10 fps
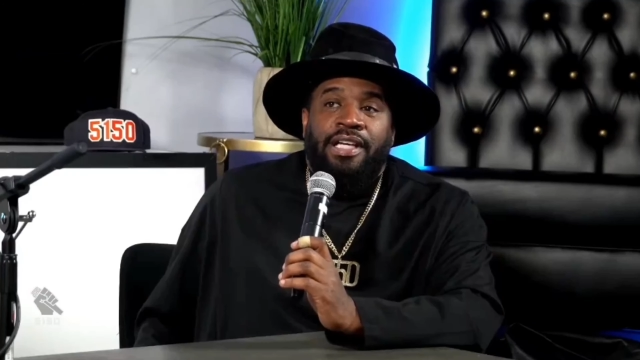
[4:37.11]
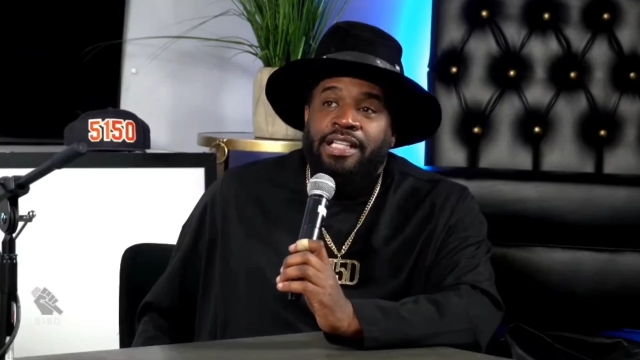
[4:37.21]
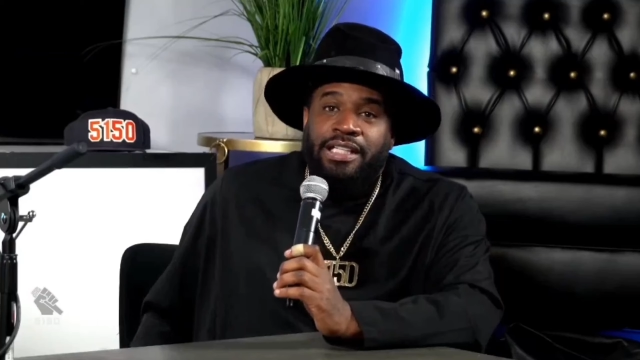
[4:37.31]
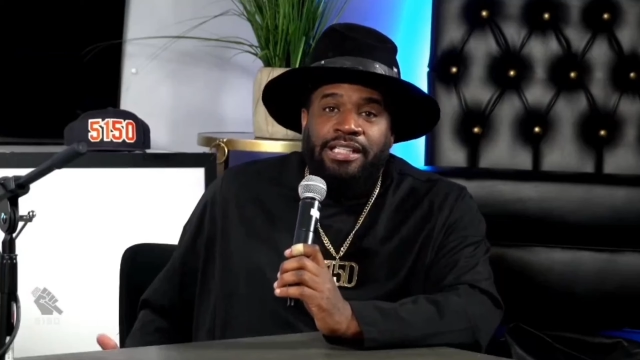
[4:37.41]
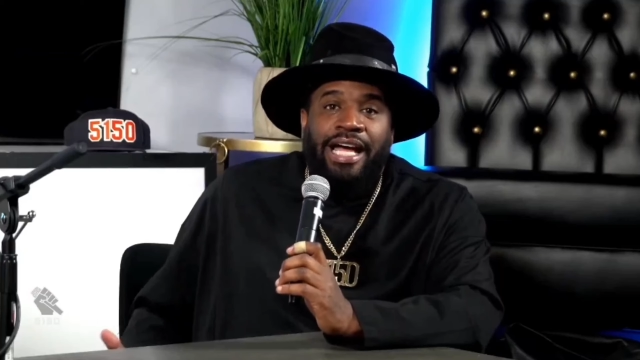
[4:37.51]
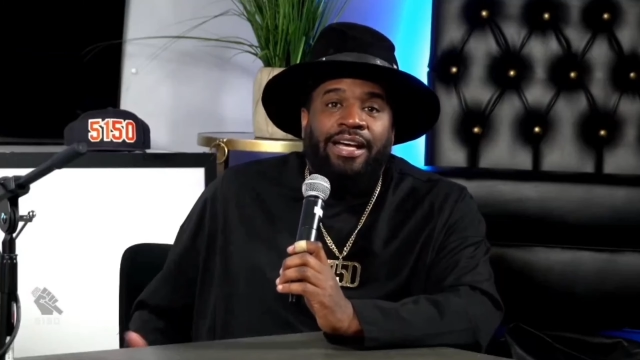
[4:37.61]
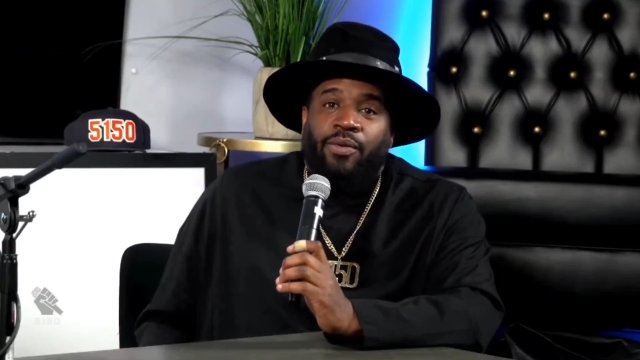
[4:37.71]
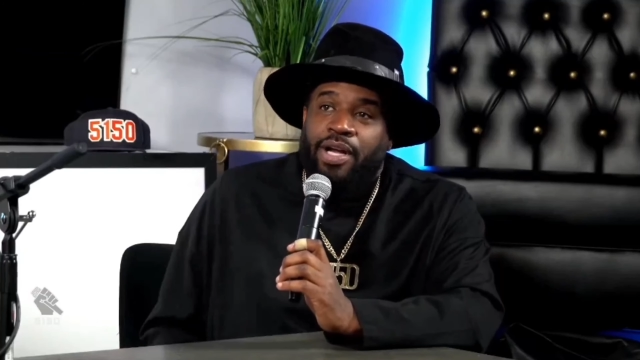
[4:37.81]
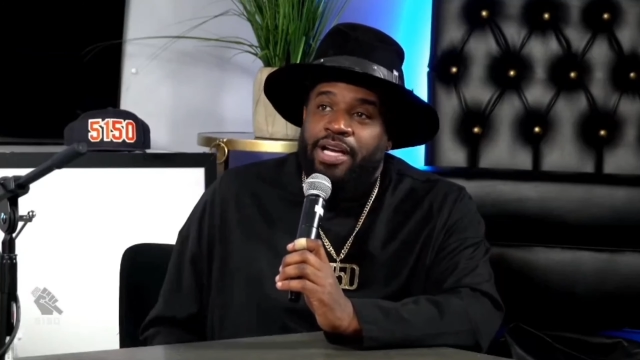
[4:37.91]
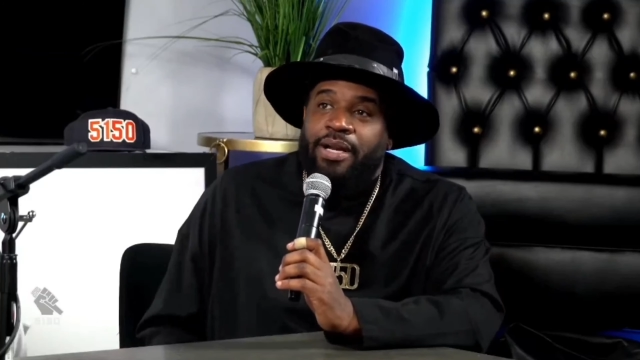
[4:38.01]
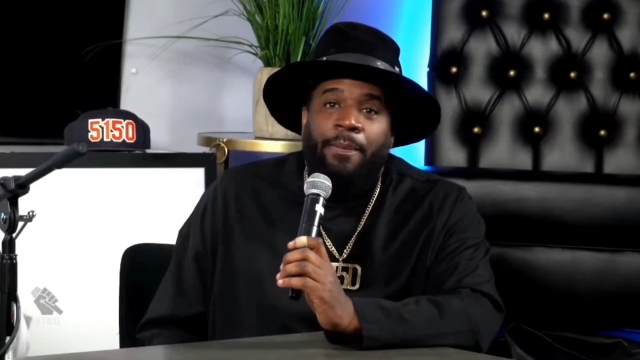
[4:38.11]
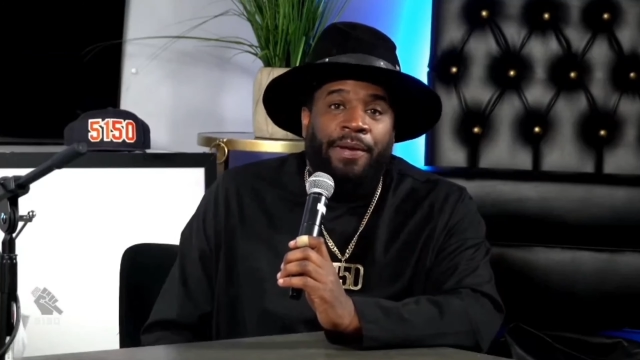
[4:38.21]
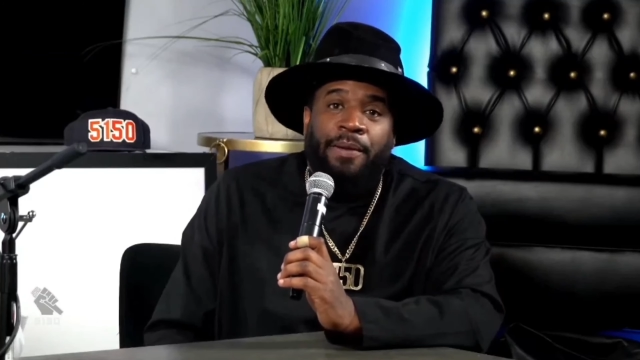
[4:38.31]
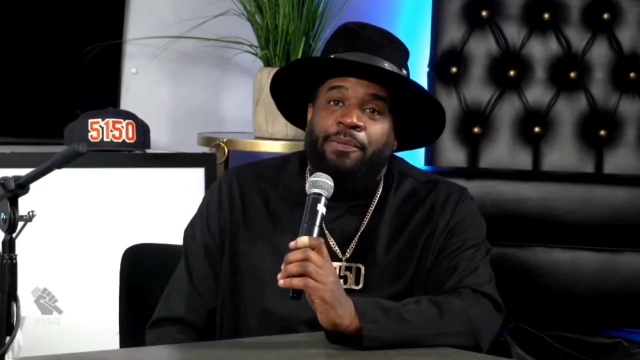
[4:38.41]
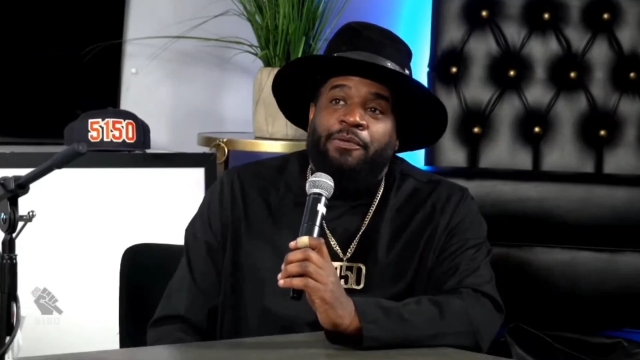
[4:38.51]
He looked like one of
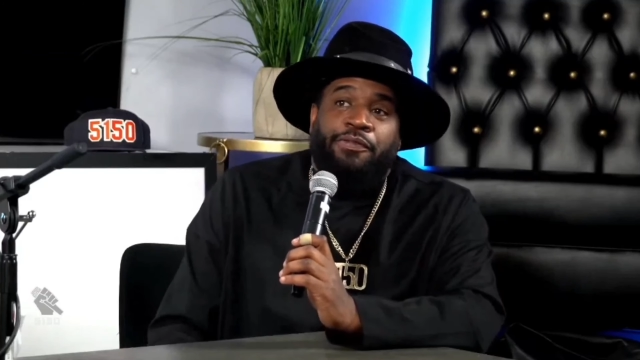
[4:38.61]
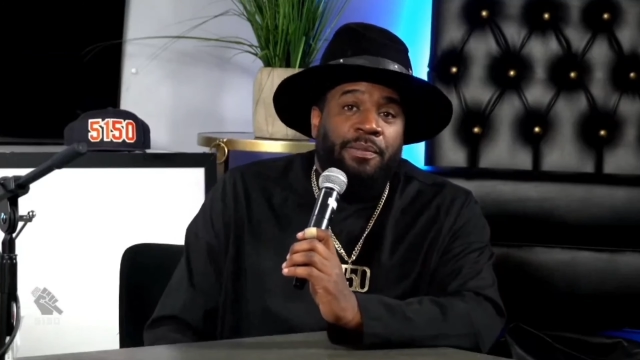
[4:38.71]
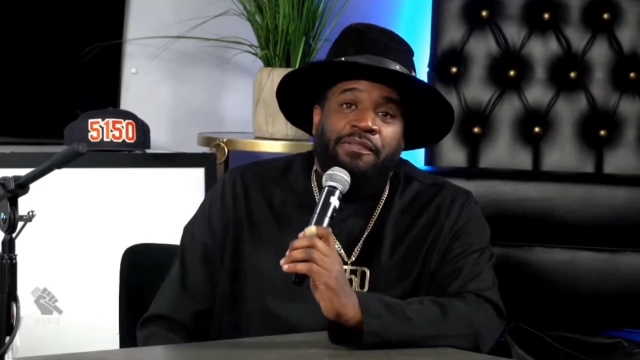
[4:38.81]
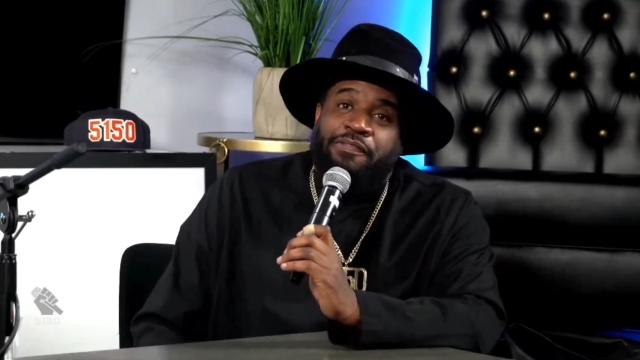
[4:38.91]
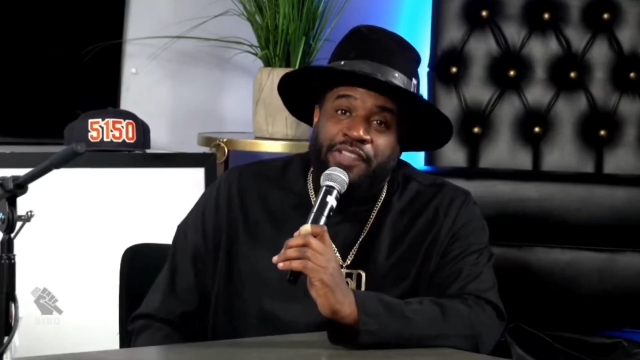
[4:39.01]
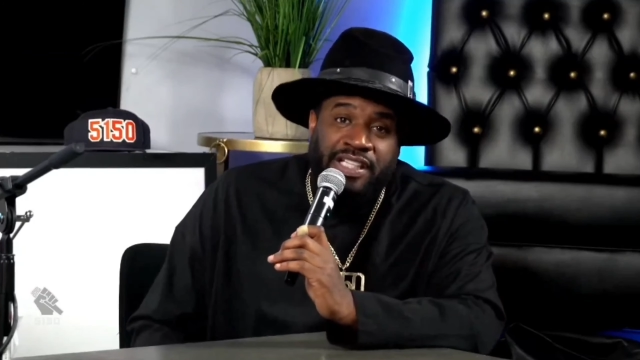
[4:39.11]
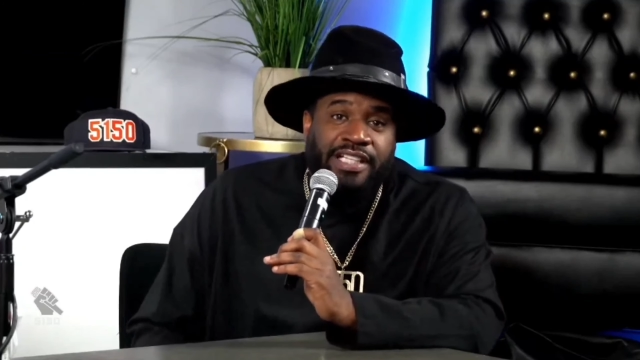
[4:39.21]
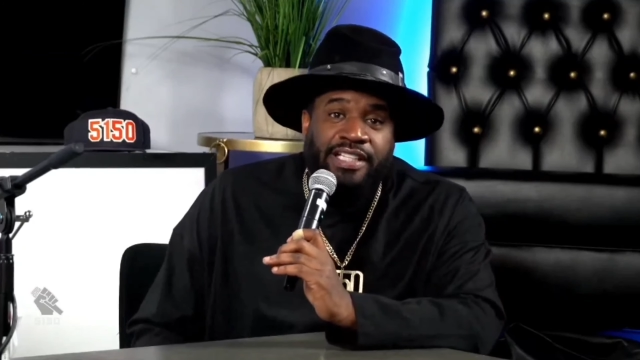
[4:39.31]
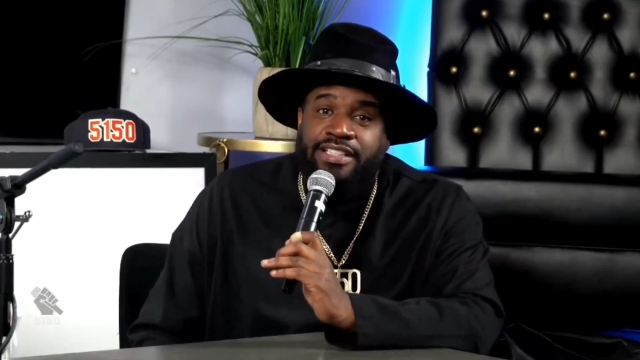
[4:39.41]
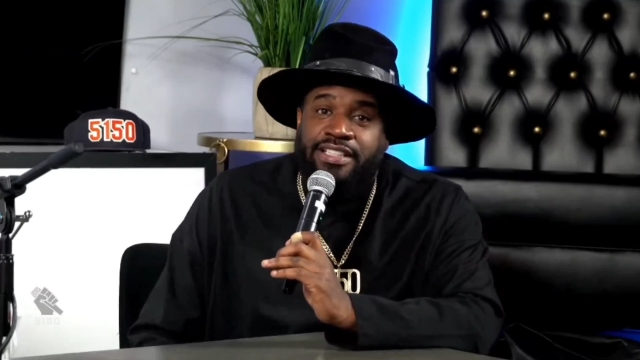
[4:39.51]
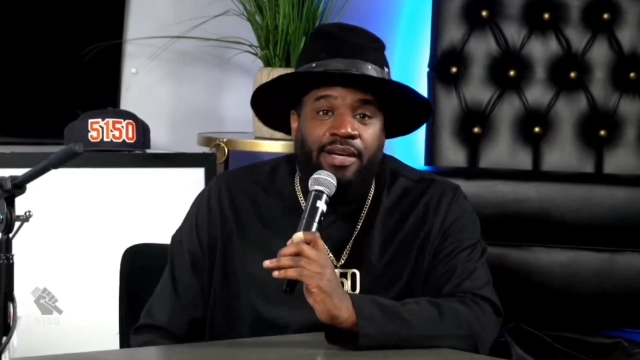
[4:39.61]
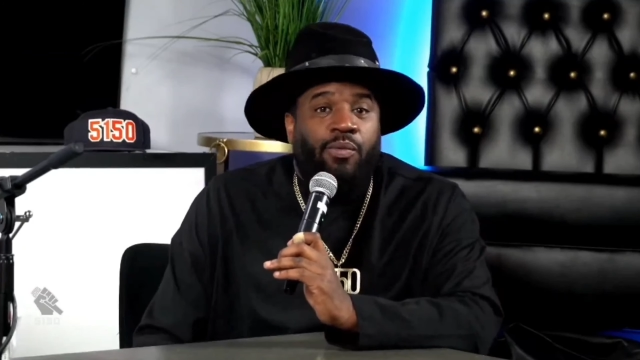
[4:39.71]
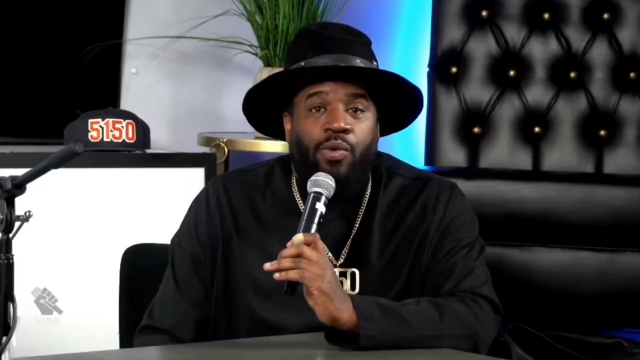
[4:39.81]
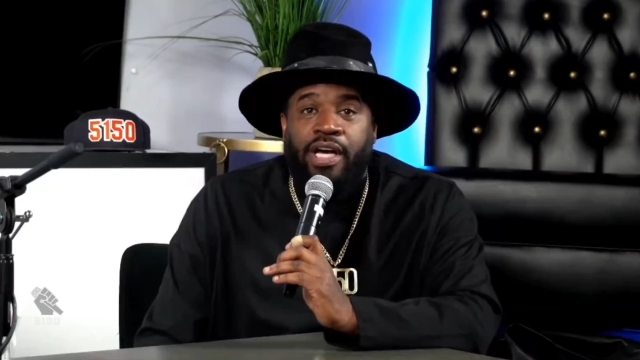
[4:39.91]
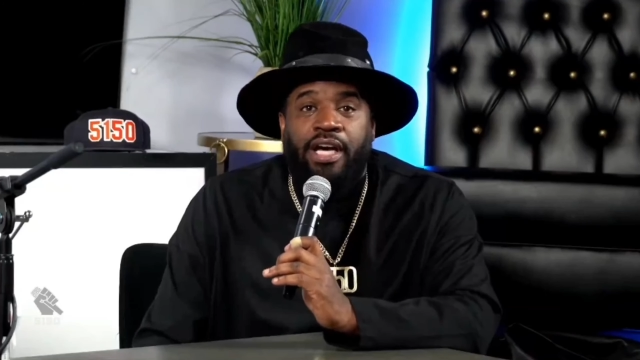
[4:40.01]
them people from a village
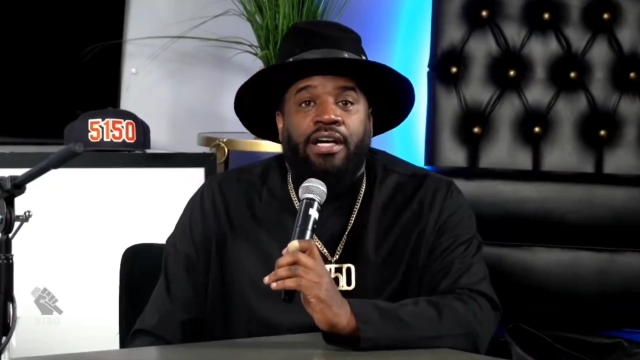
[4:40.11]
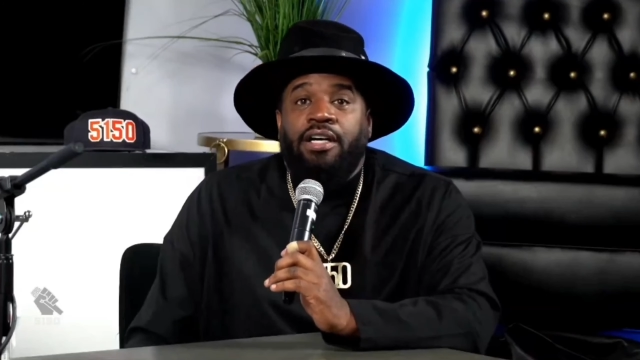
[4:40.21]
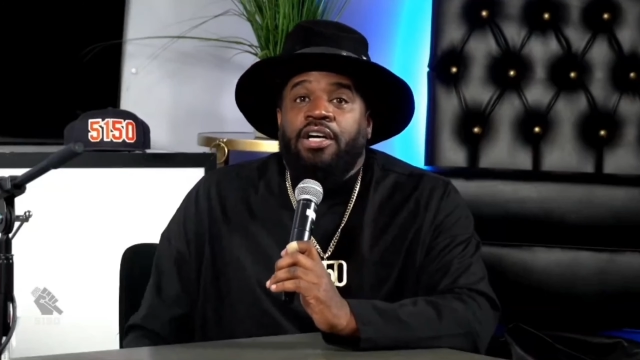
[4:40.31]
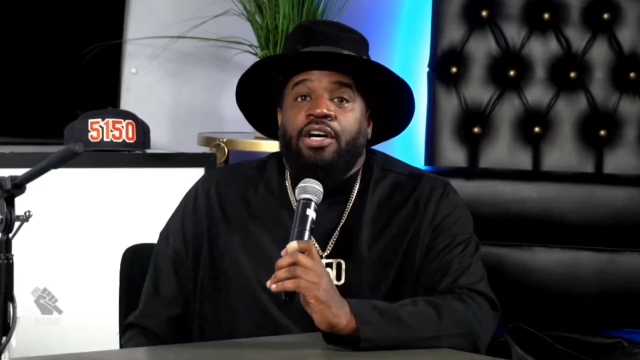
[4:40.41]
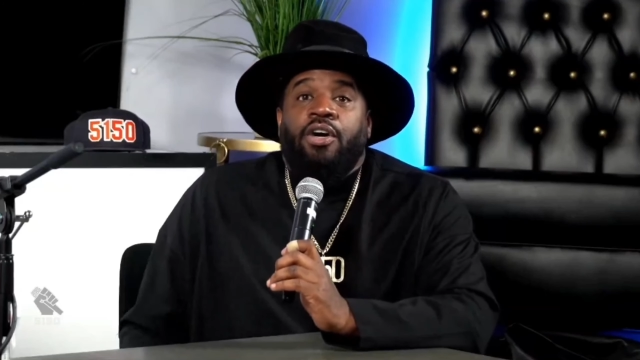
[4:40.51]
somewhere